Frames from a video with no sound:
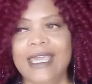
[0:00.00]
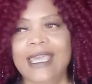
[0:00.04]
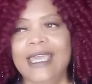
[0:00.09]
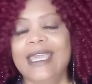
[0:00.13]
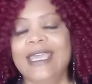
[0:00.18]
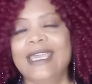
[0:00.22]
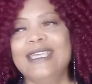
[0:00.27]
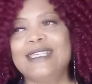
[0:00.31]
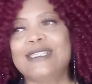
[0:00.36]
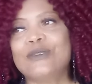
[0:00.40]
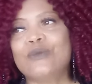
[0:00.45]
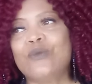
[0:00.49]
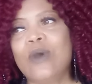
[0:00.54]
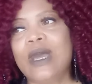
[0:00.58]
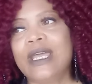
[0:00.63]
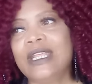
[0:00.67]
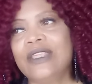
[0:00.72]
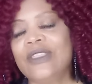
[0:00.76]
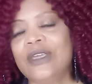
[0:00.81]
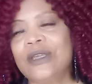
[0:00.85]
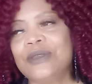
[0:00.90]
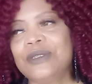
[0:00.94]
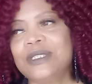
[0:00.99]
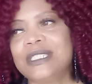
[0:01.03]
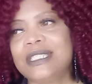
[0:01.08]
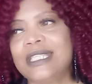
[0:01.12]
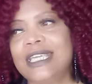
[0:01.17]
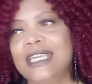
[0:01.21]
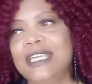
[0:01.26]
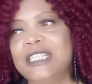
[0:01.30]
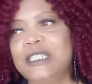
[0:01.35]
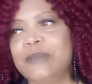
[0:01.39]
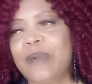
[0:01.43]
It's one of those
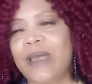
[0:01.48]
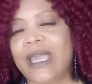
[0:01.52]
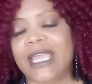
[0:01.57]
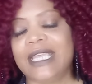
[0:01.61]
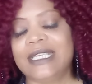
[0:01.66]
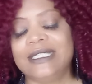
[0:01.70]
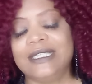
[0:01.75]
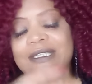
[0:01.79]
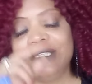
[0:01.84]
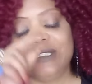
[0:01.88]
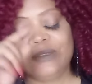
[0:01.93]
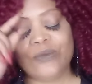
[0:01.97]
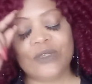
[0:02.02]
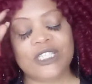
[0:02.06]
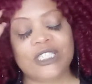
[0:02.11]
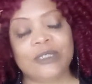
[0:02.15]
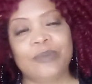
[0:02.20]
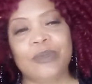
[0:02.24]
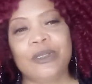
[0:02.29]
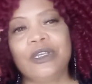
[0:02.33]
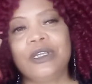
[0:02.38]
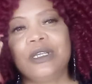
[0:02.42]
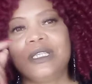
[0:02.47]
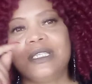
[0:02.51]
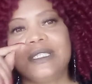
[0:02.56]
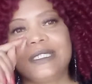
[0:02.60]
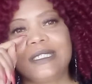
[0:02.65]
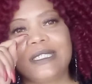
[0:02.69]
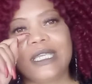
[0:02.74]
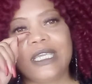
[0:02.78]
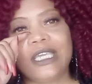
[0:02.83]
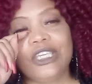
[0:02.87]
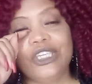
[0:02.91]
things, Pisces, when spirit is
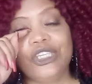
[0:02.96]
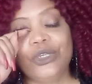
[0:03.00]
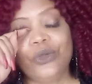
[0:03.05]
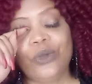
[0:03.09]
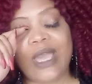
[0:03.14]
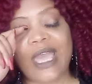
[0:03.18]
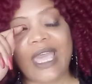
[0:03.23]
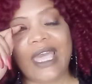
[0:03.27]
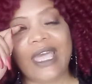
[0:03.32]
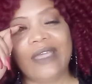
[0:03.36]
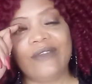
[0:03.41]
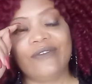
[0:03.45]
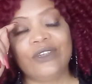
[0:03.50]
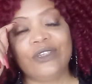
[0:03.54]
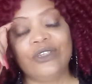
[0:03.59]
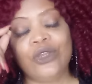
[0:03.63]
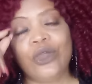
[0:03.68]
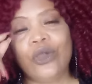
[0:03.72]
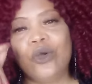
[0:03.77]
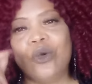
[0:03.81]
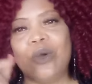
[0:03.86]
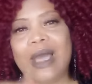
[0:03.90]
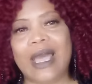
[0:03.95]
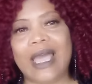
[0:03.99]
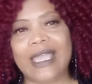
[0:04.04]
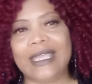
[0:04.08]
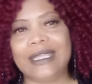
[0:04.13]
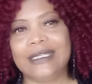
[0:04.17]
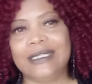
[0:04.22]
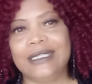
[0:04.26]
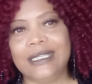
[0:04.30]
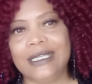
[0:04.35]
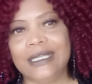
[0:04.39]
saying you have no
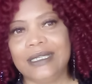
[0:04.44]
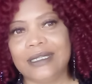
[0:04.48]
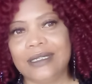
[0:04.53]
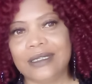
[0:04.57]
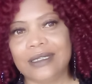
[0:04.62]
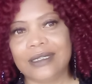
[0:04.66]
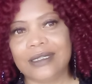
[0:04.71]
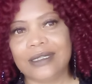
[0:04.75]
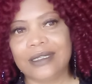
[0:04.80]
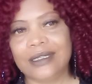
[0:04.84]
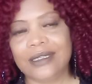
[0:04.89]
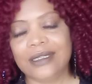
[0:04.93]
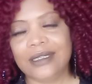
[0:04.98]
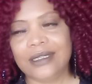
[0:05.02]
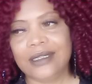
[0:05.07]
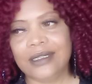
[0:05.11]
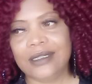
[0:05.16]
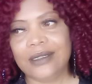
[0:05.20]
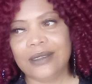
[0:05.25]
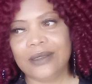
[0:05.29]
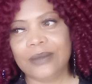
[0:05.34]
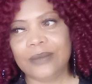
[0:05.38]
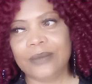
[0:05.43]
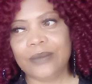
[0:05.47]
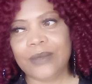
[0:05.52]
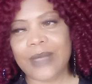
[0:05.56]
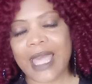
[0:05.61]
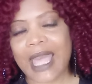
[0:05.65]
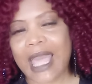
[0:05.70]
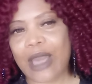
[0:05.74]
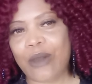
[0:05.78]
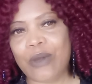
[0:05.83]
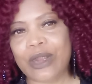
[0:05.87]
idea.
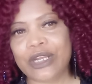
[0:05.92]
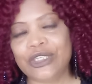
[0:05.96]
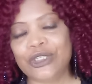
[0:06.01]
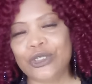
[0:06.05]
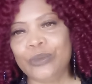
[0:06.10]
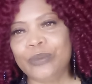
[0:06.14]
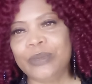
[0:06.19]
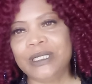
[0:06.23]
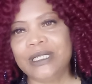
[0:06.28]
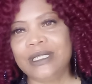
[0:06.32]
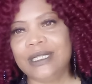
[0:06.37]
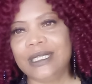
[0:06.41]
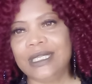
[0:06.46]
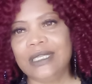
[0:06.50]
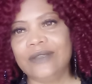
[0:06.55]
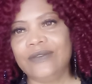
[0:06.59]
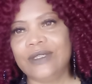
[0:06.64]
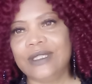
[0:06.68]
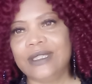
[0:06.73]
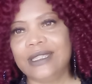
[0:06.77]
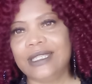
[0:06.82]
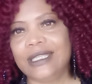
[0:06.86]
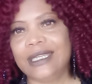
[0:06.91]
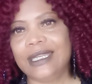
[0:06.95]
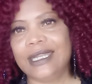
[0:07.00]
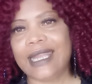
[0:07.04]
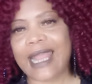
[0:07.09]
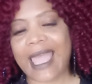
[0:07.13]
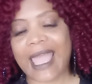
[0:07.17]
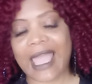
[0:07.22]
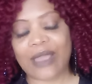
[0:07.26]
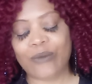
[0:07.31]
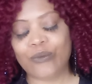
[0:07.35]
How are you believing the
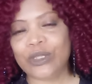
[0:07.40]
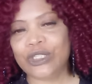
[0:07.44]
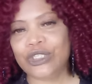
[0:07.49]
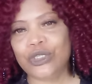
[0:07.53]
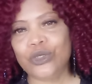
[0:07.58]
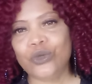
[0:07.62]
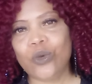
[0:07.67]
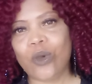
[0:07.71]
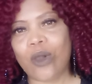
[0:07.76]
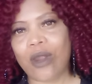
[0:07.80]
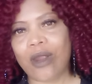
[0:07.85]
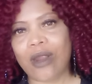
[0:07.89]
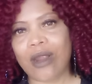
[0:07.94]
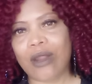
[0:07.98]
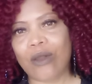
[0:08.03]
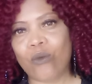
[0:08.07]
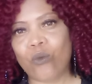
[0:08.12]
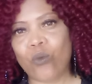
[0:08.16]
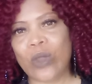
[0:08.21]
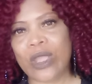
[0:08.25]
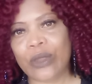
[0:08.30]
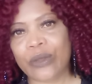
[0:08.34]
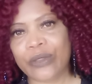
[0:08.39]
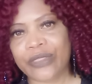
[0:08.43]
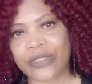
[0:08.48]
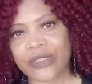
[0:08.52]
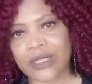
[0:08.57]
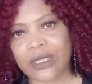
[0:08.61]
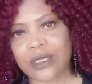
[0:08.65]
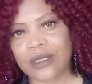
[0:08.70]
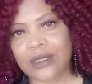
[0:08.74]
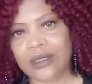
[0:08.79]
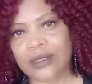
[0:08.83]
lie when you are
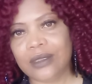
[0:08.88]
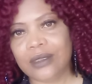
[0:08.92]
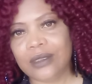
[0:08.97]
wealthy?